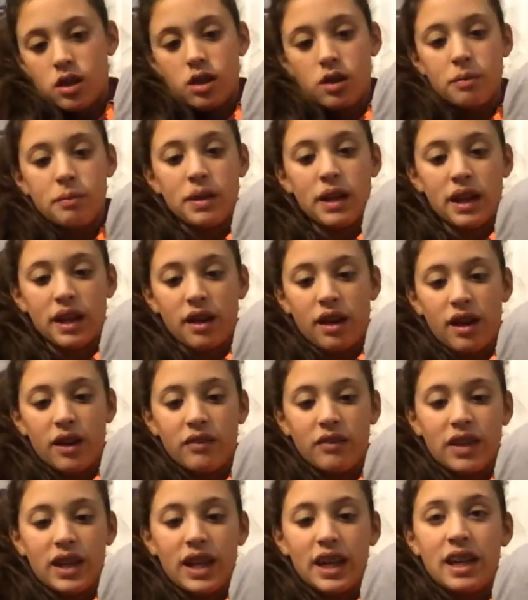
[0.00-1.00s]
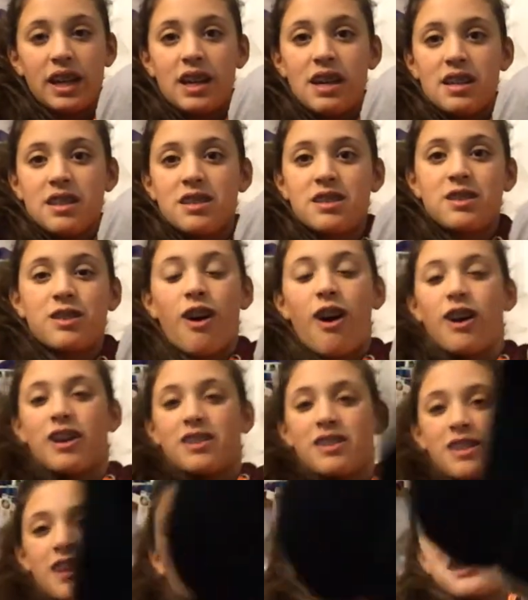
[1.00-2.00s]
Oh my god, my
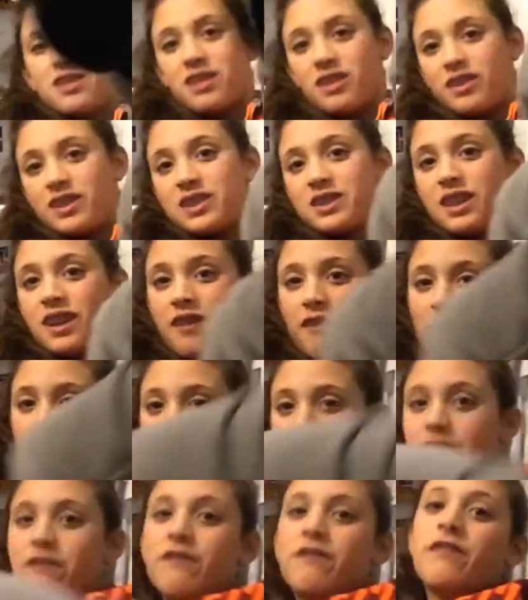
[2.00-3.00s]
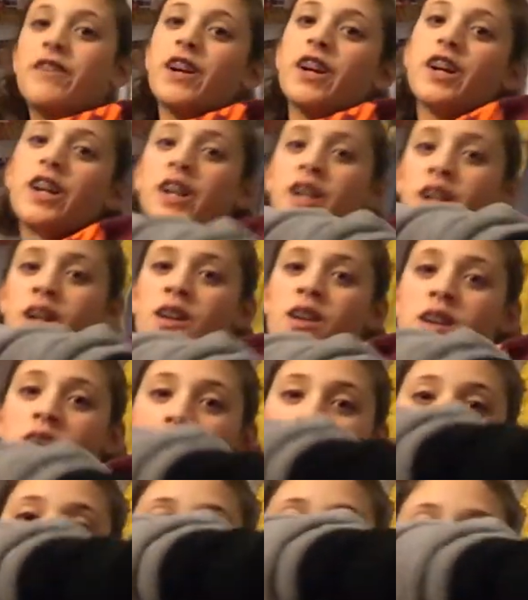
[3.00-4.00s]
socks got so much like fur
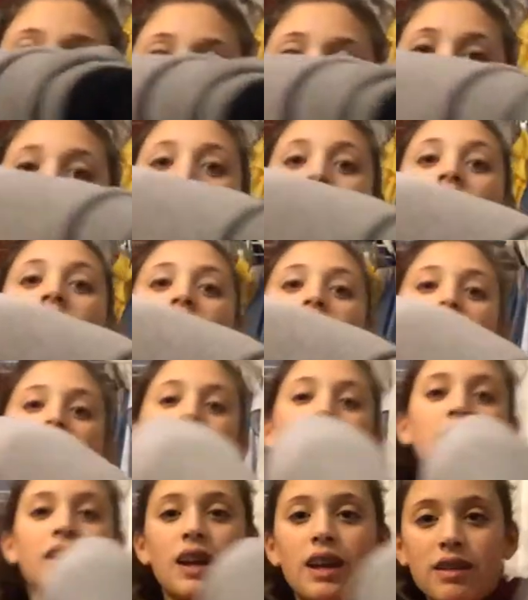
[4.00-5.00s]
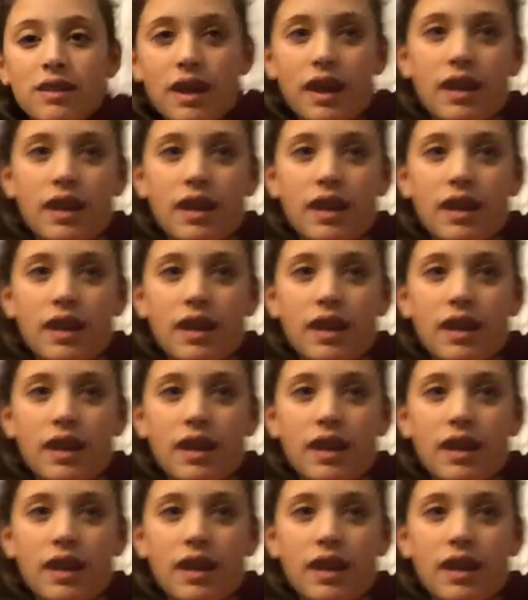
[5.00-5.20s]
on them. You guys